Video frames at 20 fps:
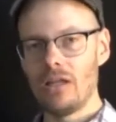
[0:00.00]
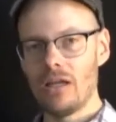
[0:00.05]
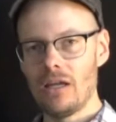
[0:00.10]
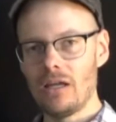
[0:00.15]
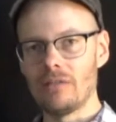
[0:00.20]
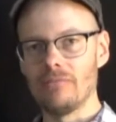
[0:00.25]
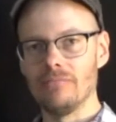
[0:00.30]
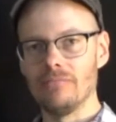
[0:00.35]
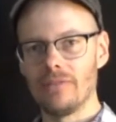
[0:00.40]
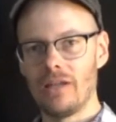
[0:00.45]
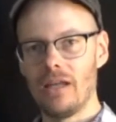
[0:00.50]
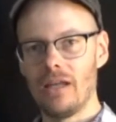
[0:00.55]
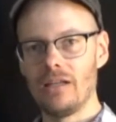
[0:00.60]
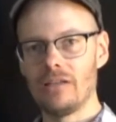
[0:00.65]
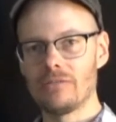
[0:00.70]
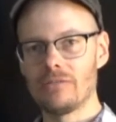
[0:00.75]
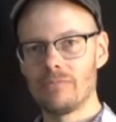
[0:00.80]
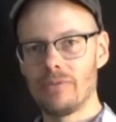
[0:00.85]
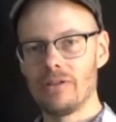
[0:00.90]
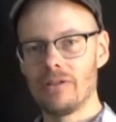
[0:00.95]
yeah, and
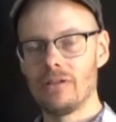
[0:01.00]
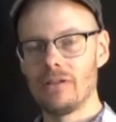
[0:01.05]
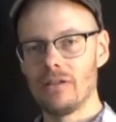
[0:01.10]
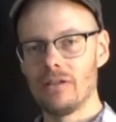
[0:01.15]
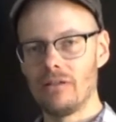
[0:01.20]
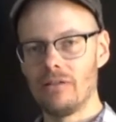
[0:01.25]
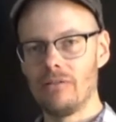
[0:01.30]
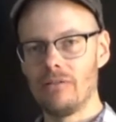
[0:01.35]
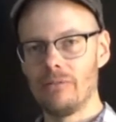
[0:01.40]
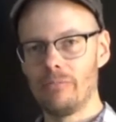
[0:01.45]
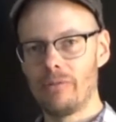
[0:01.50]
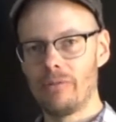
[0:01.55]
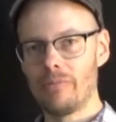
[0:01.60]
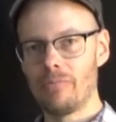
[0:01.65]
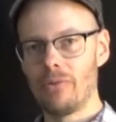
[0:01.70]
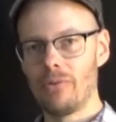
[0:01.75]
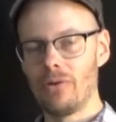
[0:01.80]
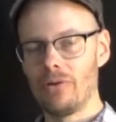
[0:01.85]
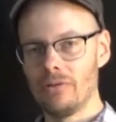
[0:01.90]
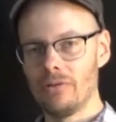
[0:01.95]
it's been uh,
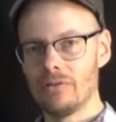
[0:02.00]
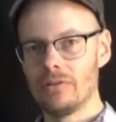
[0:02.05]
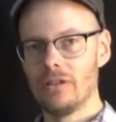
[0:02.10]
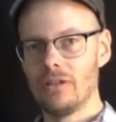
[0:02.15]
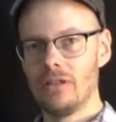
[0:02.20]
people